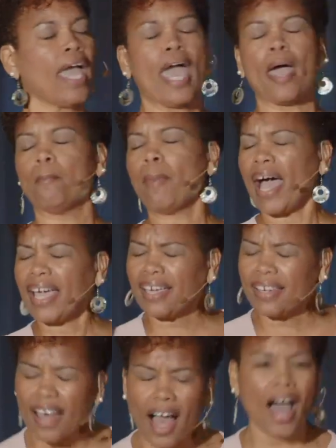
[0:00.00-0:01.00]
And my
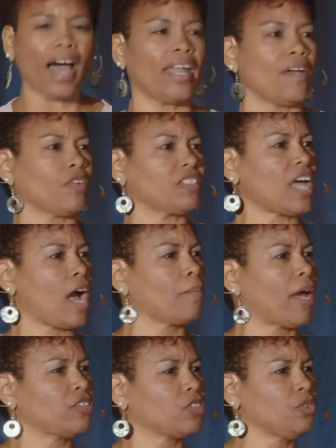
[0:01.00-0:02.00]
God, every time
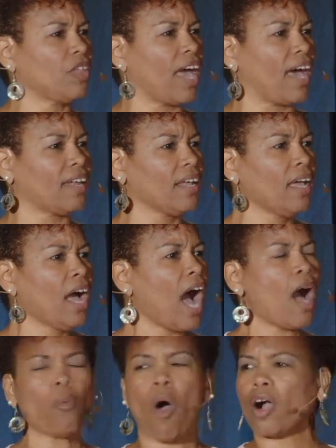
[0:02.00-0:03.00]
I do that,
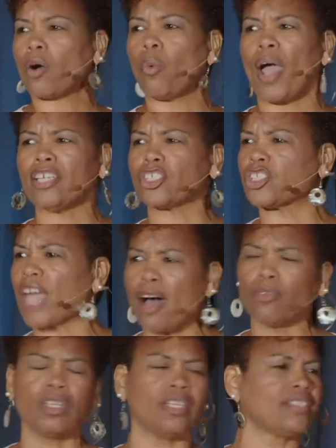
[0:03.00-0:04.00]
I walk away
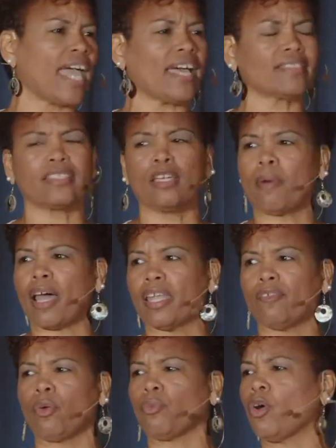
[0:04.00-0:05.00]
shouting and dancing in my
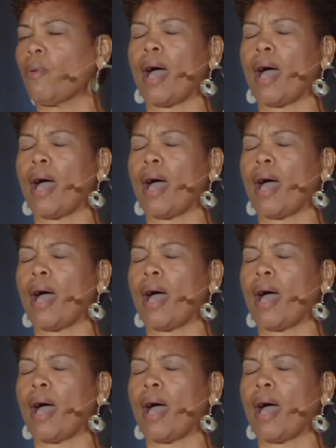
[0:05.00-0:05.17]
living room.